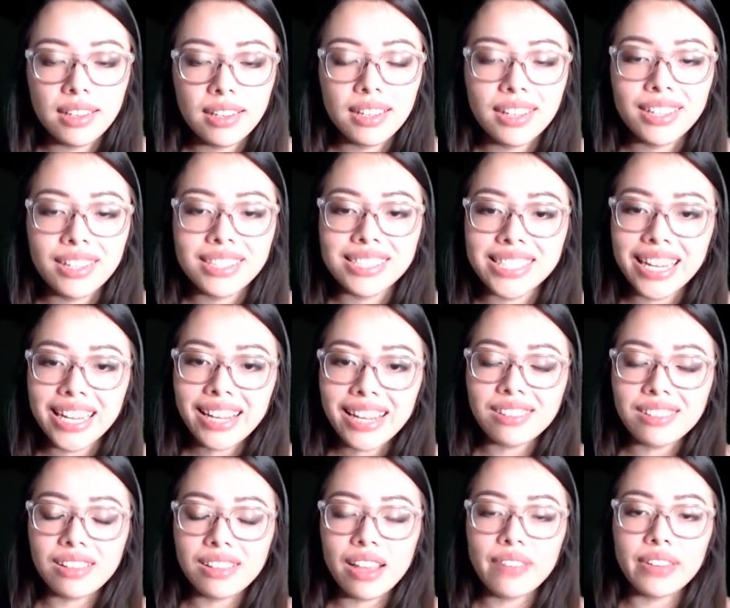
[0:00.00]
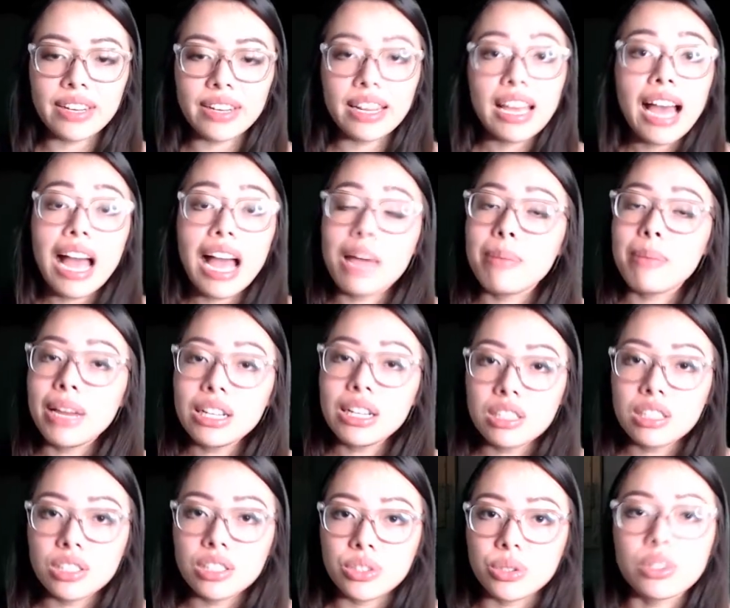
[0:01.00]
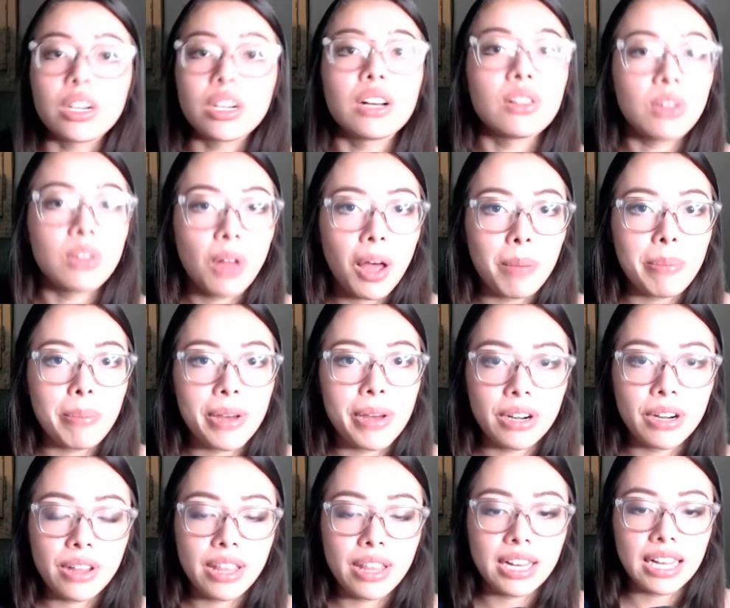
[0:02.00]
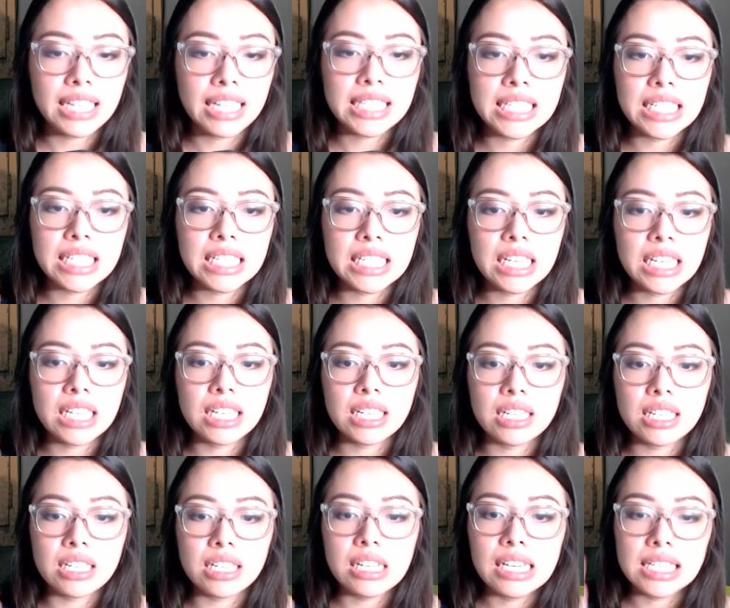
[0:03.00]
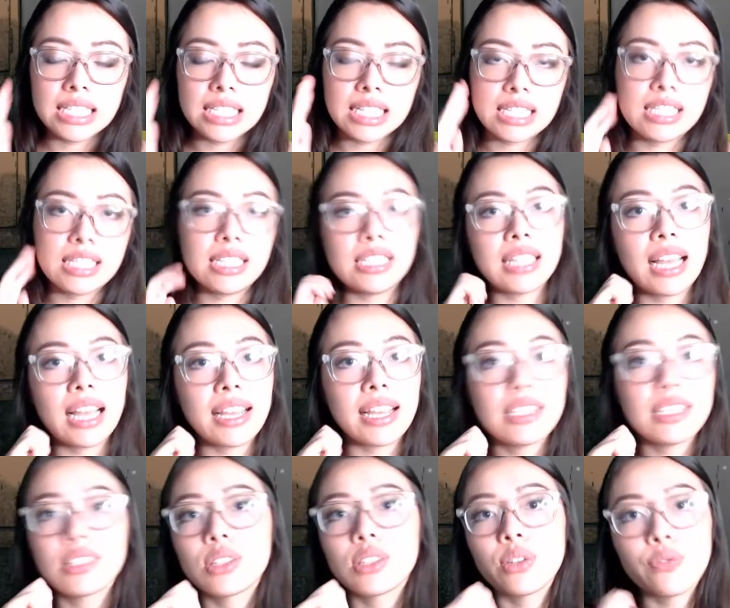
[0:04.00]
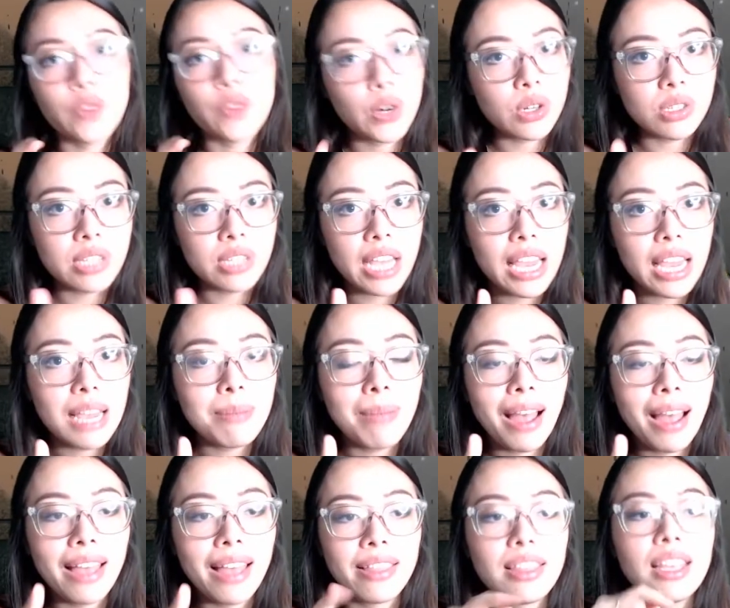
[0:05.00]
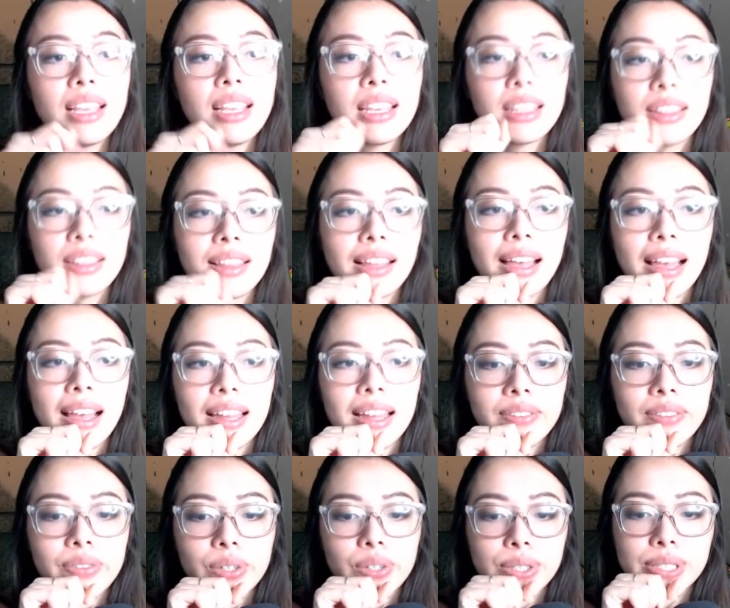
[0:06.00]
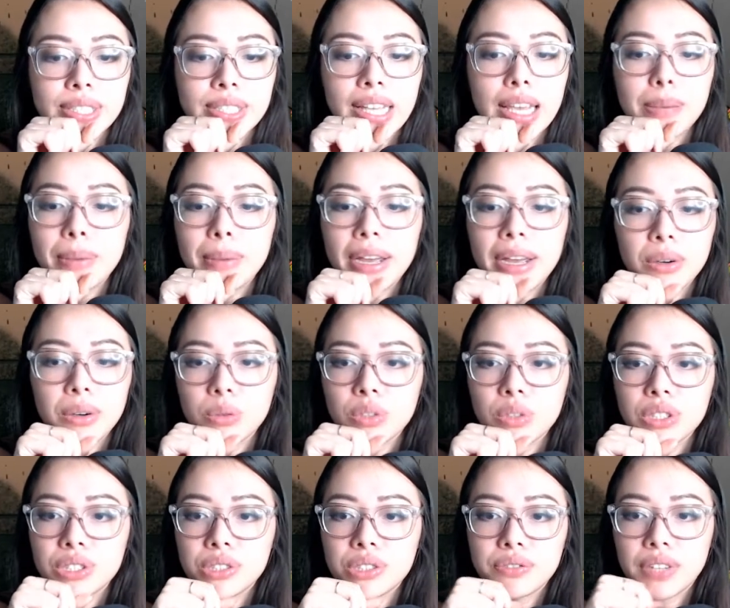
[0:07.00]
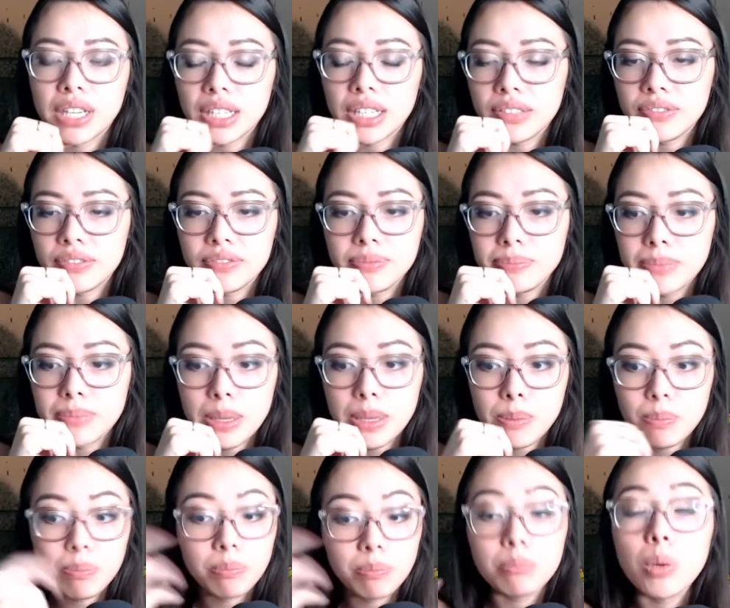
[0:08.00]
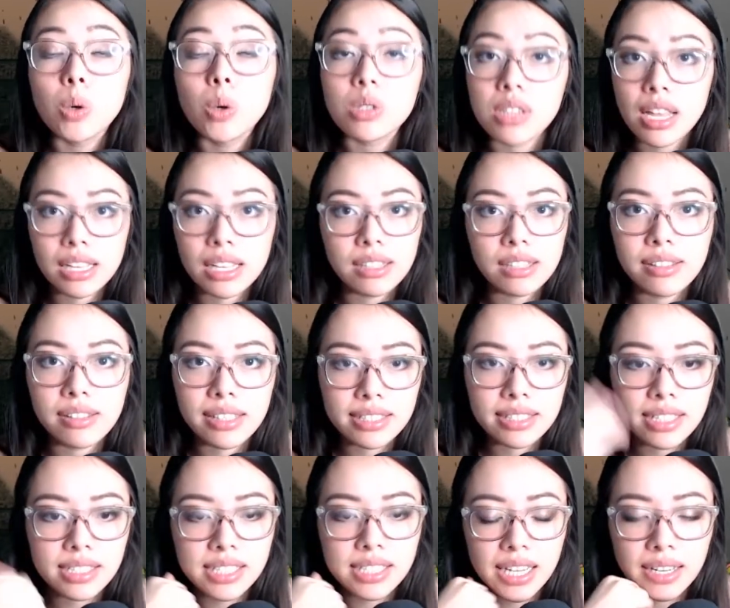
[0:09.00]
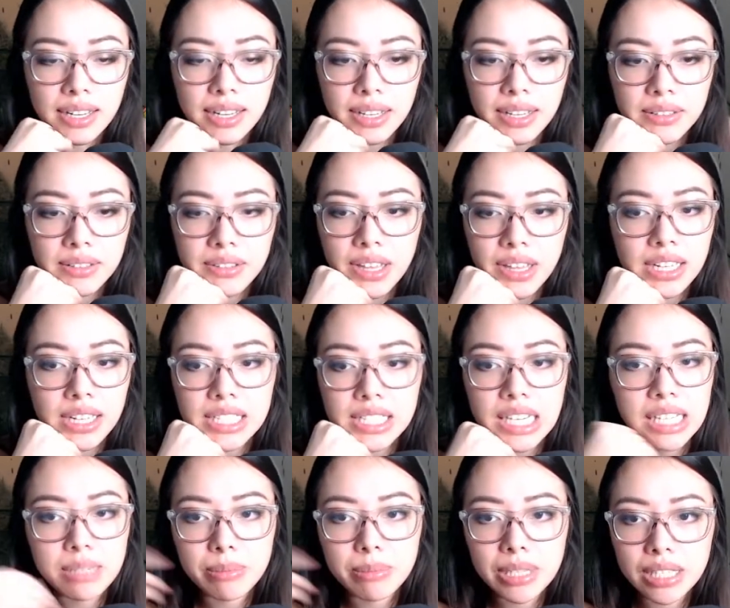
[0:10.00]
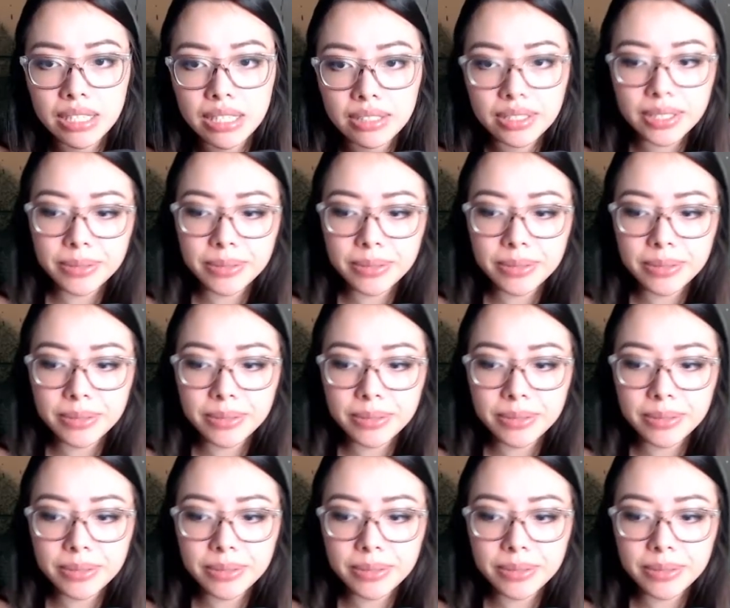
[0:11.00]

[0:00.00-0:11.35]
Day 11. I'm actually doing a lot better than I did in 60 seconds the first game. I think in that first game I only survived maybe most likely less than 10 days and I died immediately.